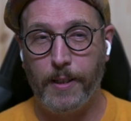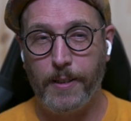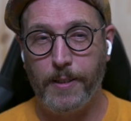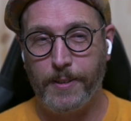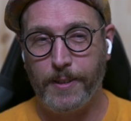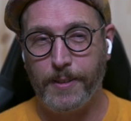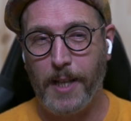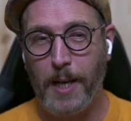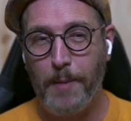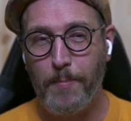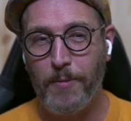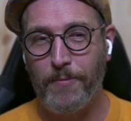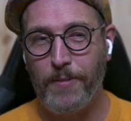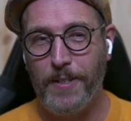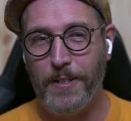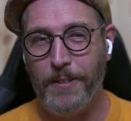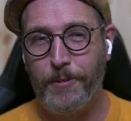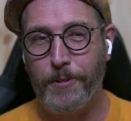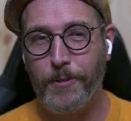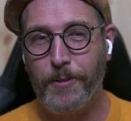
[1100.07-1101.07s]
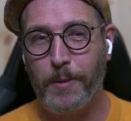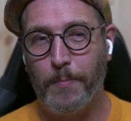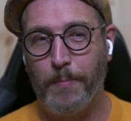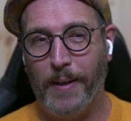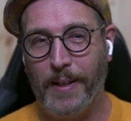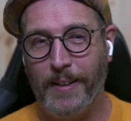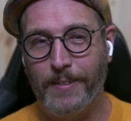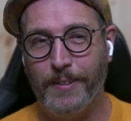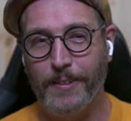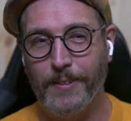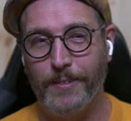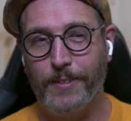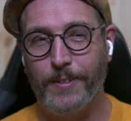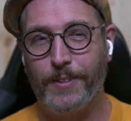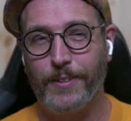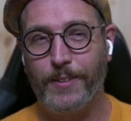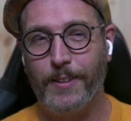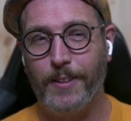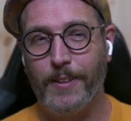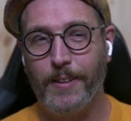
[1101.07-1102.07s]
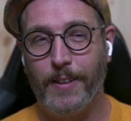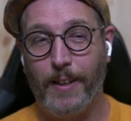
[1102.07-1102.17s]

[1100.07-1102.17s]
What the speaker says: a type of interdependence